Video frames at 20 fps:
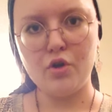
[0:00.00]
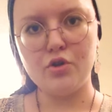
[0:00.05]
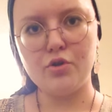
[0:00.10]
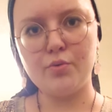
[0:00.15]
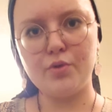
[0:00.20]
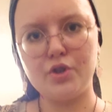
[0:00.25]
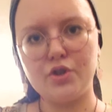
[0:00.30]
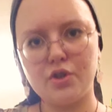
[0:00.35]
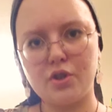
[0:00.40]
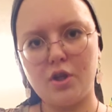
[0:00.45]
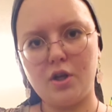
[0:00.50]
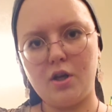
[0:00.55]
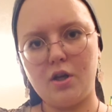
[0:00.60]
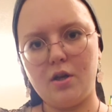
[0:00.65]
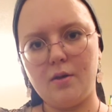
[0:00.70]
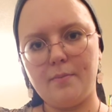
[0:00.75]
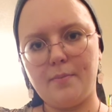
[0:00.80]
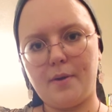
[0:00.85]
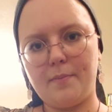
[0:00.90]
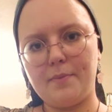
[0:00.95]
So we're just
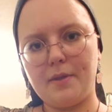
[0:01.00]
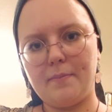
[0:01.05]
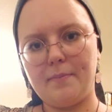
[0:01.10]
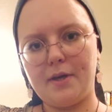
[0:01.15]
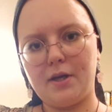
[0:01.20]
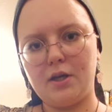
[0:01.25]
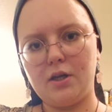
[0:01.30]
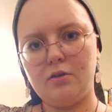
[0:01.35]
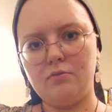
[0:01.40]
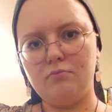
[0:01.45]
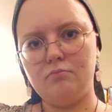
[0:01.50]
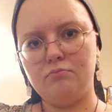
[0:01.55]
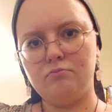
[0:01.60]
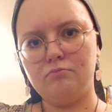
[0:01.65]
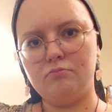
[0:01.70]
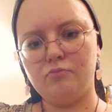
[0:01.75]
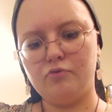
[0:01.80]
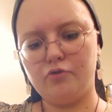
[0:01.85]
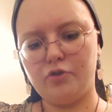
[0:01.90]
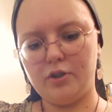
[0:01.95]
gonna pop that back in
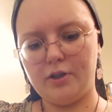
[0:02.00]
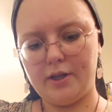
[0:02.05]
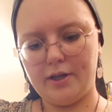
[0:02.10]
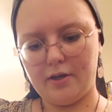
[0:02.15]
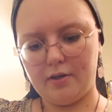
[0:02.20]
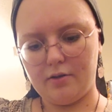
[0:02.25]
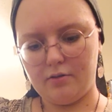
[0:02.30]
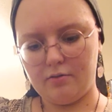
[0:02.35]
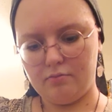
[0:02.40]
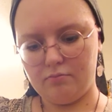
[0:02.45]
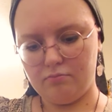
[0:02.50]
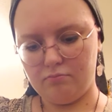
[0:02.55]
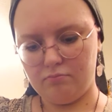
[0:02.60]
for like